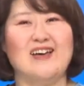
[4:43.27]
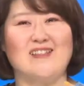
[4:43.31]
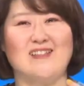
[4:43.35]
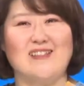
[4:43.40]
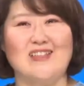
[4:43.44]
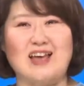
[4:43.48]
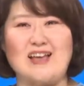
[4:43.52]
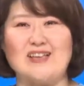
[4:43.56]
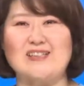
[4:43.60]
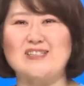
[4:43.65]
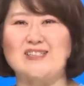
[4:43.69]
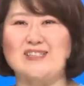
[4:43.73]

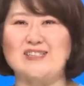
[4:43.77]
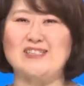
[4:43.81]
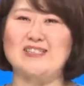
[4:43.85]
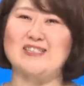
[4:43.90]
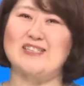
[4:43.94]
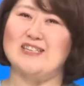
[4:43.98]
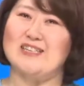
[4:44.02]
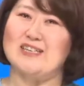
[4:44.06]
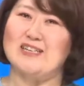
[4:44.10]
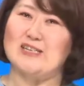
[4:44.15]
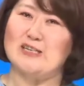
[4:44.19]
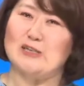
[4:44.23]

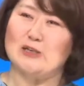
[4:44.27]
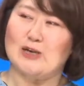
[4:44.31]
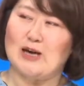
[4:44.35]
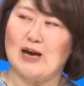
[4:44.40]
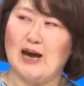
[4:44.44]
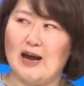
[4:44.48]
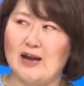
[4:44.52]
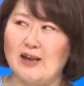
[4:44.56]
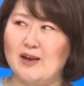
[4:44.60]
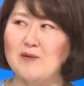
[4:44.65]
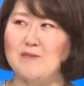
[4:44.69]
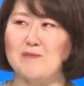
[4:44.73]
That's
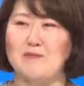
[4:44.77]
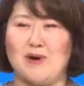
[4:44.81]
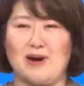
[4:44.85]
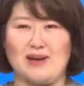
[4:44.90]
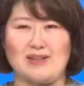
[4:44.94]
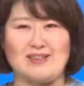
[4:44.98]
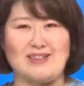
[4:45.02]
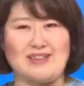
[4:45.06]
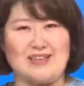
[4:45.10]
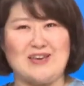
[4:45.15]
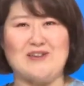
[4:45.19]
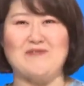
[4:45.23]
kind of my
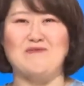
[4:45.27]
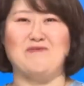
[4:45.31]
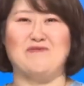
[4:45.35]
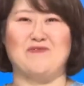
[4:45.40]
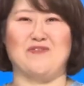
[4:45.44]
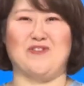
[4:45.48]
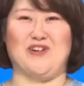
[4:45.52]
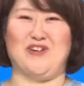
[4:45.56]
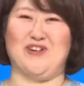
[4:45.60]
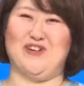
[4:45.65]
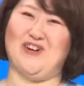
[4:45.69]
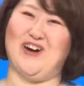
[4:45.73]
tip
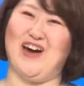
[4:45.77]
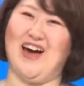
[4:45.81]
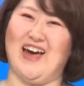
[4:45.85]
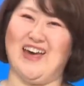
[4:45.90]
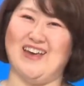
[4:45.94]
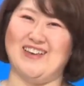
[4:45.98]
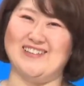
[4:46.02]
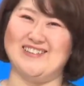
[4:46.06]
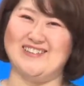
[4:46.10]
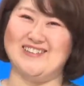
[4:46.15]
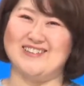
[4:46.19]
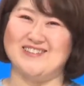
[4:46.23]
for you
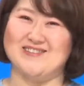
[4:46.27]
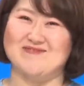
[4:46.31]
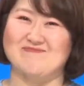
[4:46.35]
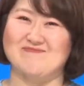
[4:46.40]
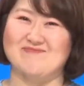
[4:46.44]
guys.